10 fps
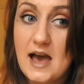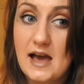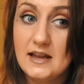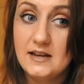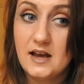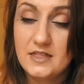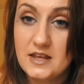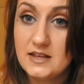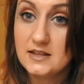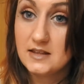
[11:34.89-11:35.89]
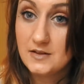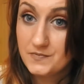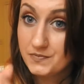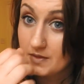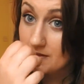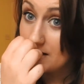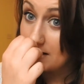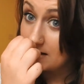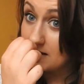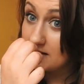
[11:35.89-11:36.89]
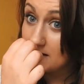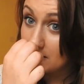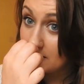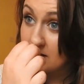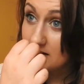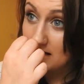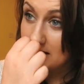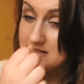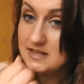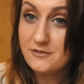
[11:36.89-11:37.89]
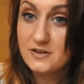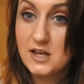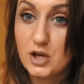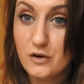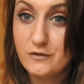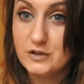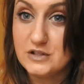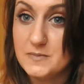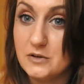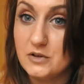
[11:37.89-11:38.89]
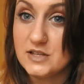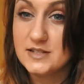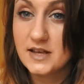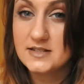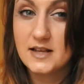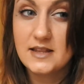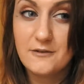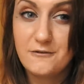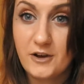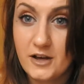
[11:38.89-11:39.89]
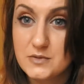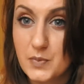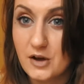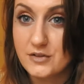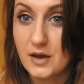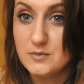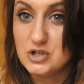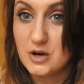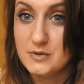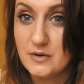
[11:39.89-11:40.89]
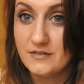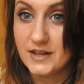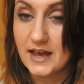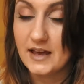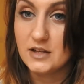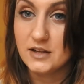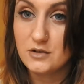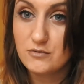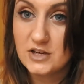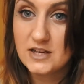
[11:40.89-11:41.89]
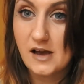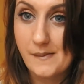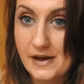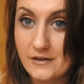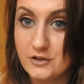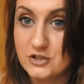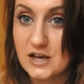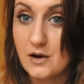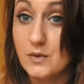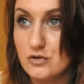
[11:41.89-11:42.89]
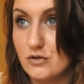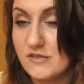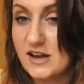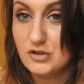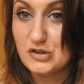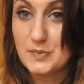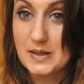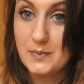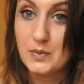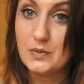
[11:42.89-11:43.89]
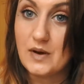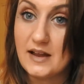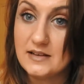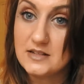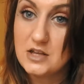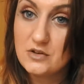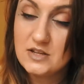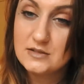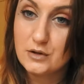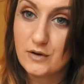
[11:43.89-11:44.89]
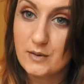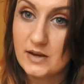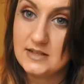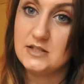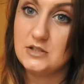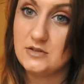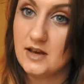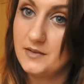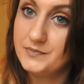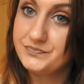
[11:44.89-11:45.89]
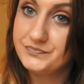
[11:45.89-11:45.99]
And I think, like, it's definitely a confidence builder. It's like that first part-time job you ever get. You really come out of your shell and you're around new people, and uni is a great way to do that.